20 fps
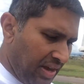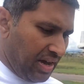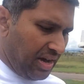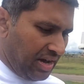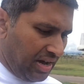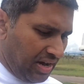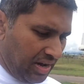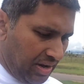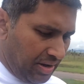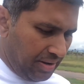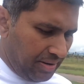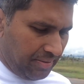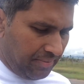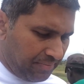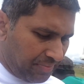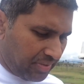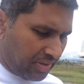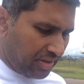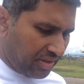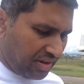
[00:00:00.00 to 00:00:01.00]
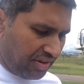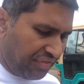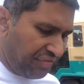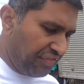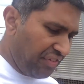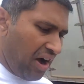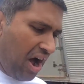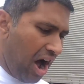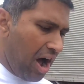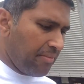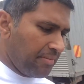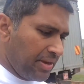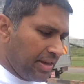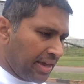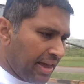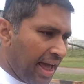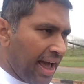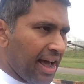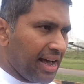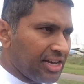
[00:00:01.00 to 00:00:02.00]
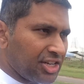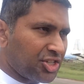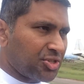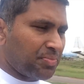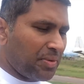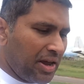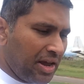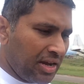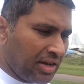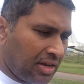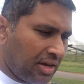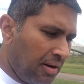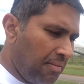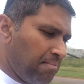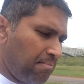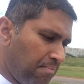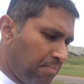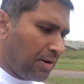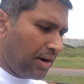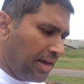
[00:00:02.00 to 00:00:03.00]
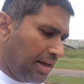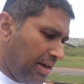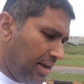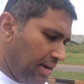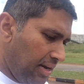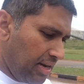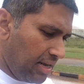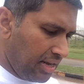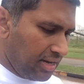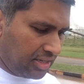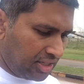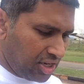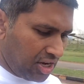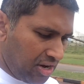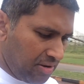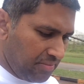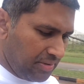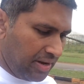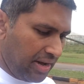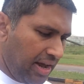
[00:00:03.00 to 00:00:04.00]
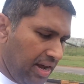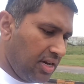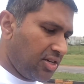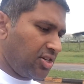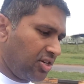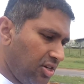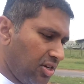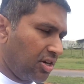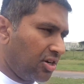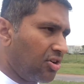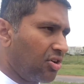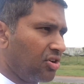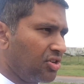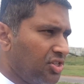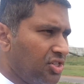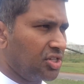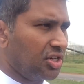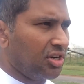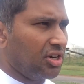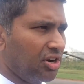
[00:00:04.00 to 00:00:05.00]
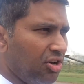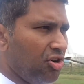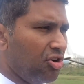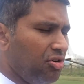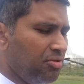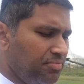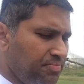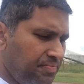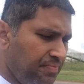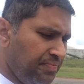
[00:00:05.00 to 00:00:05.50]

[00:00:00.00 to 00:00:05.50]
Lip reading: The farming has been completely terminated across the globe.